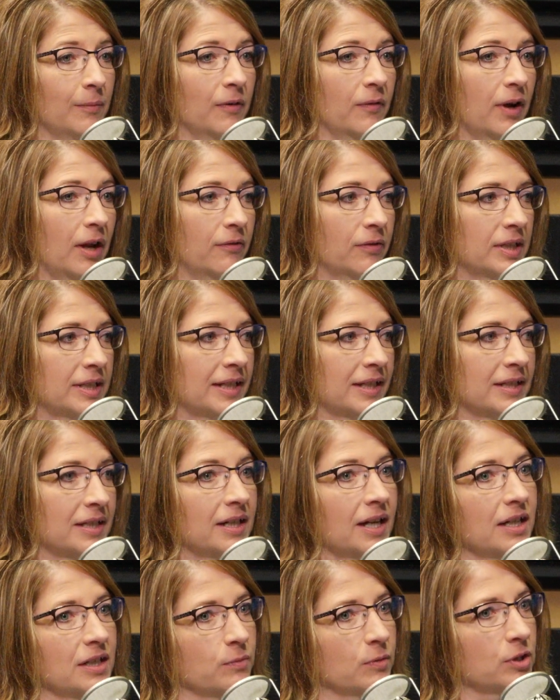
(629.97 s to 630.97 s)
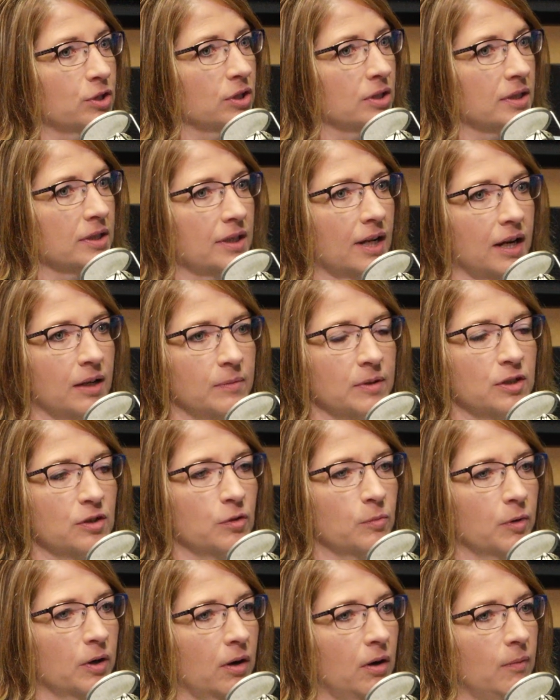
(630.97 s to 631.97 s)
every 60 days, which has got to be
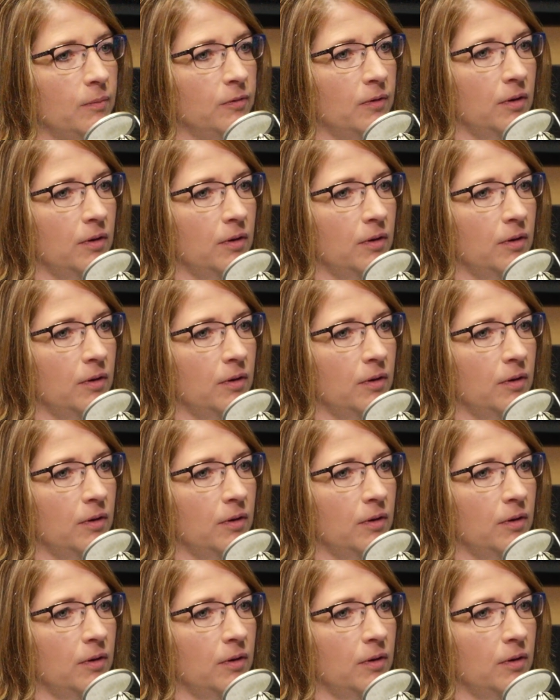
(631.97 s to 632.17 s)
super helpful.